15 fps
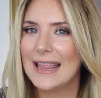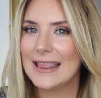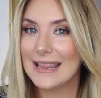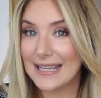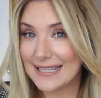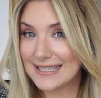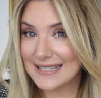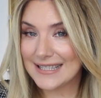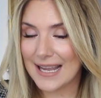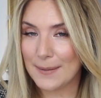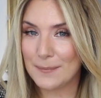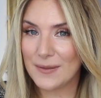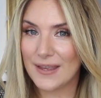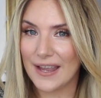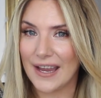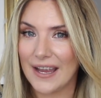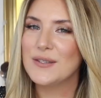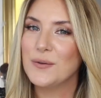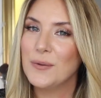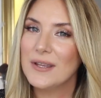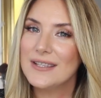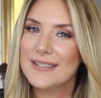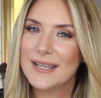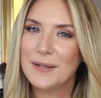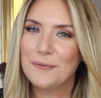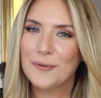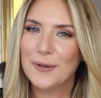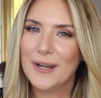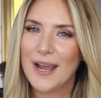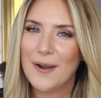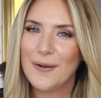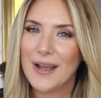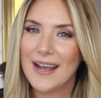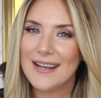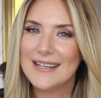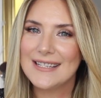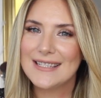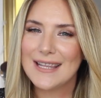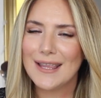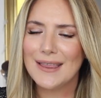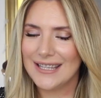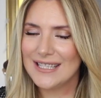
the same thing. So that's it for now, guys.